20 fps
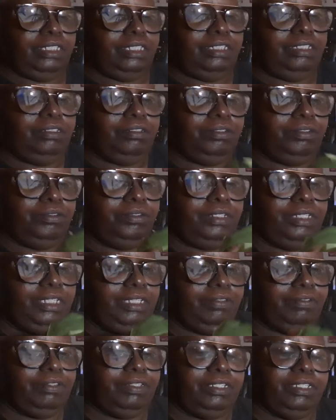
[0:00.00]

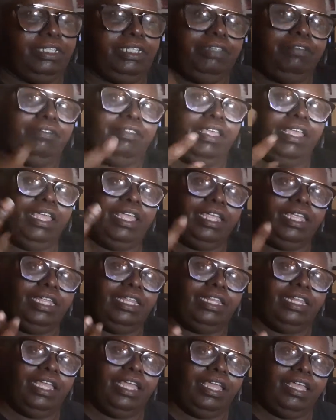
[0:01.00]
the leaves hanging
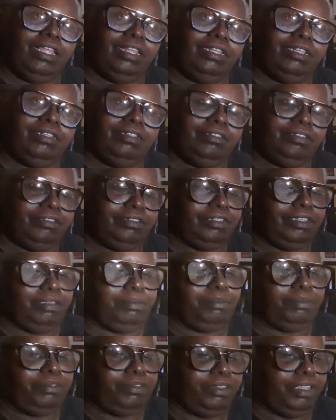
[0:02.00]
down and the
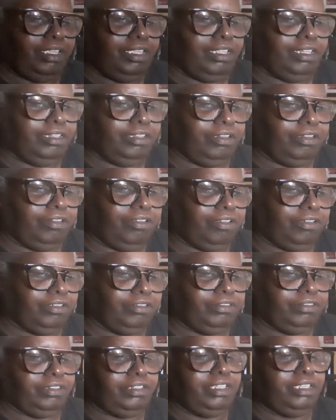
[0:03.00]
stems, the long
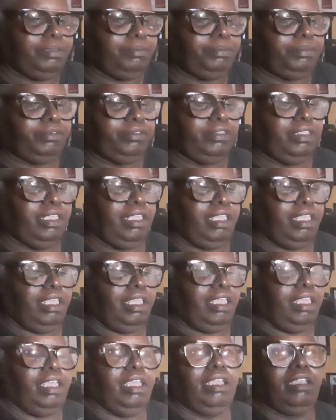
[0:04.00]
stems
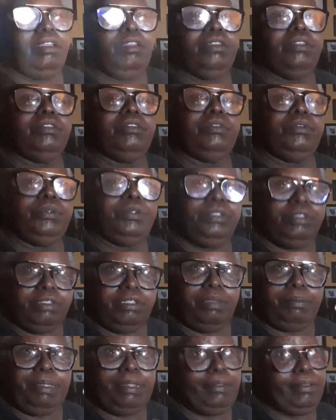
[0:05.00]
on
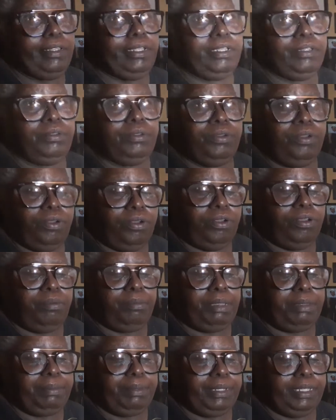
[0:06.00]
some. I don't like it on all
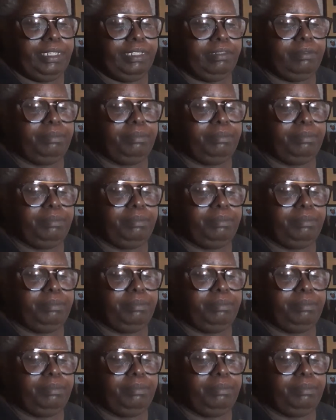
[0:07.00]
my plants,